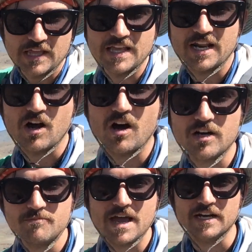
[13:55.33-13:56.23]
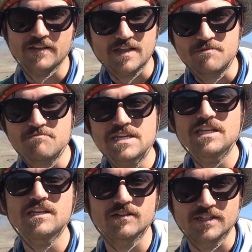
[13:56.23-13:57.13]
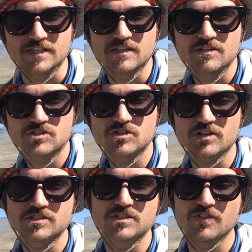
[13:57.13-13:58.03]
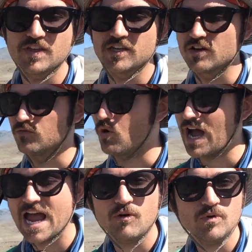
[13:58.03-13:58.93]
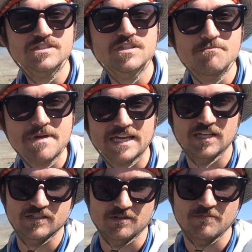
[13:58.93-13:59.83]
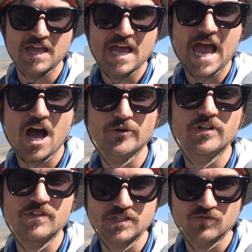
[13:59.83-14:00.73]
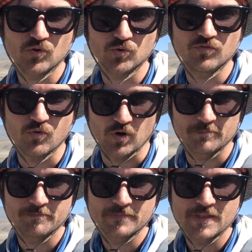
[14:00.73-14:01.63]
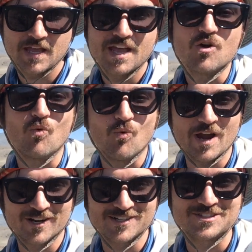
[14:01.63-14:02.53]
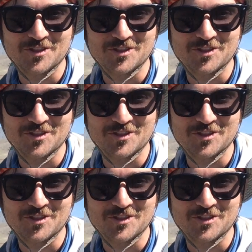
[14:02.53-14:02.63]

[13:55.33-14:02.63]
and that immediately starts to think of, well, what's the mechanism? How did this fold form? Where is